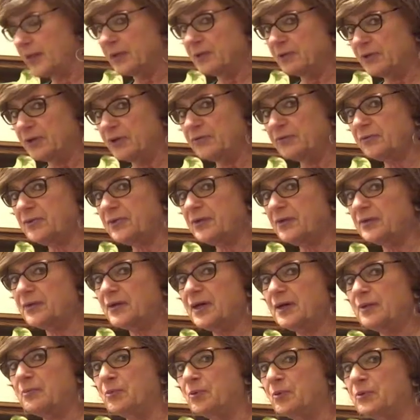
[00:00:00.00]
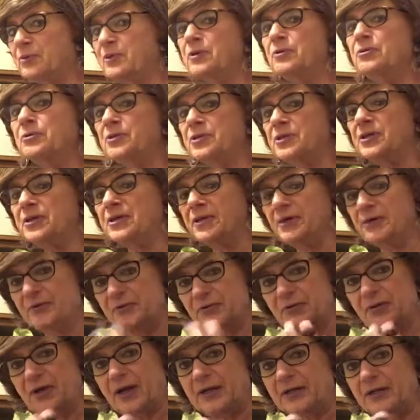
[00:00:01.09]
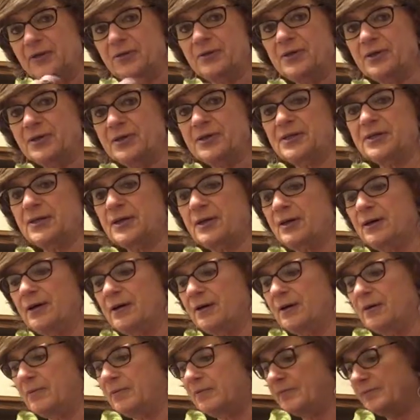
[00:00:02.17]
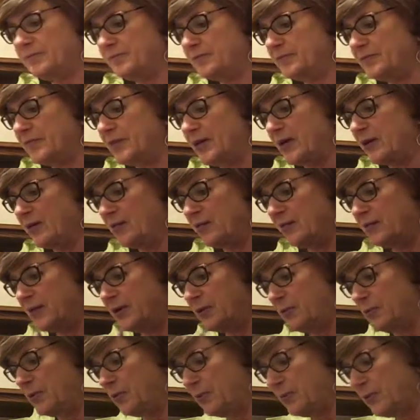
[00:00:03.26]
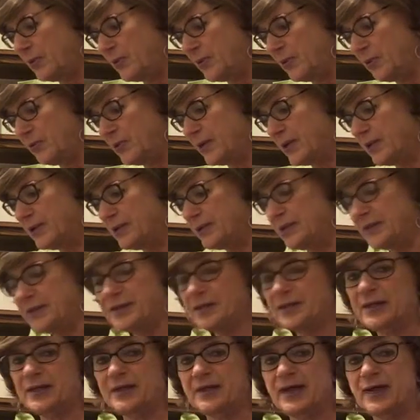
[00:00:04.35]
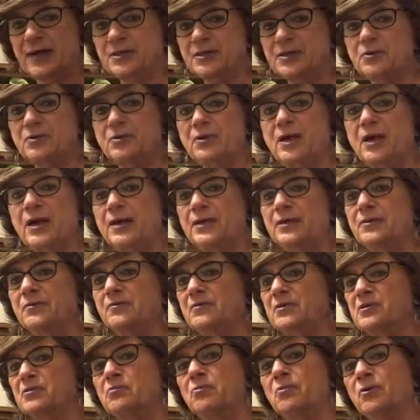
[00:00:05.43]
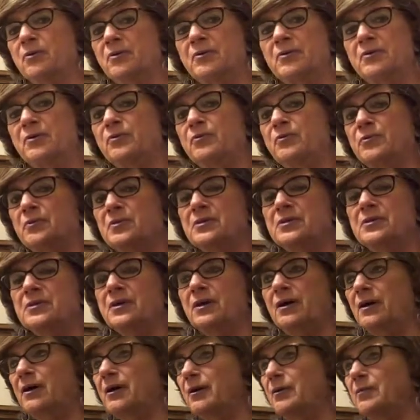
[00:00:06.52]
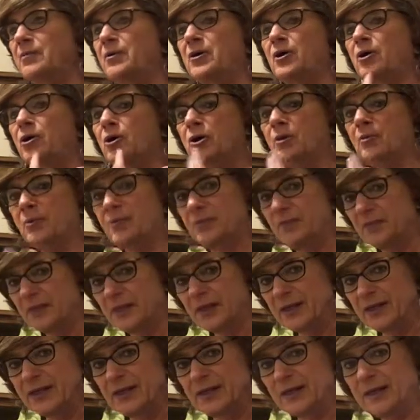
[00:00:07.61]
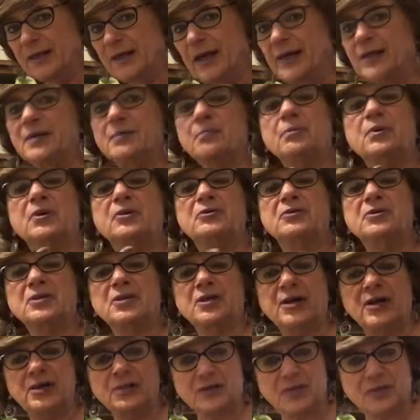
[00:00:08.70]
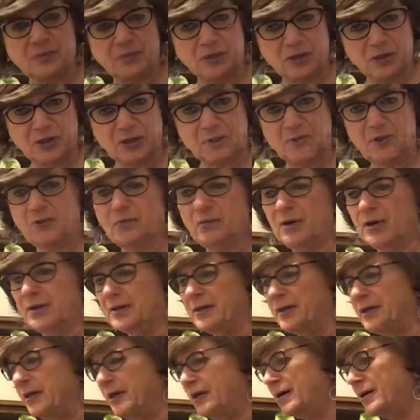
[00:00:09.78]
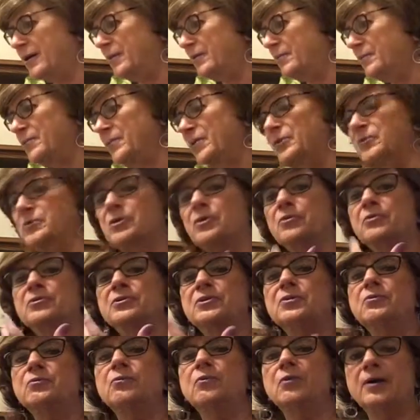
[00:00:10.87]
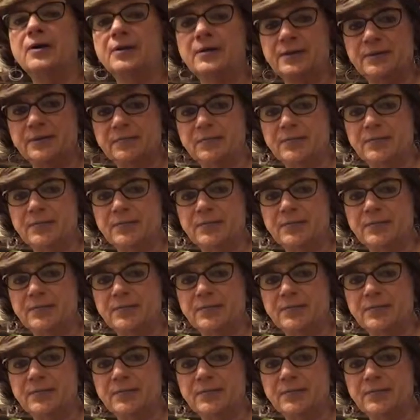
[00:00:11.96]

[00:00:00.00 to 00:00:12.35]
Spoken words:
This one has got more toasted notes, I noticed. Now, at one point when I tasted it, I could have sworn there was caramel. I think butterscotch is supposed to be one, or toasted wood.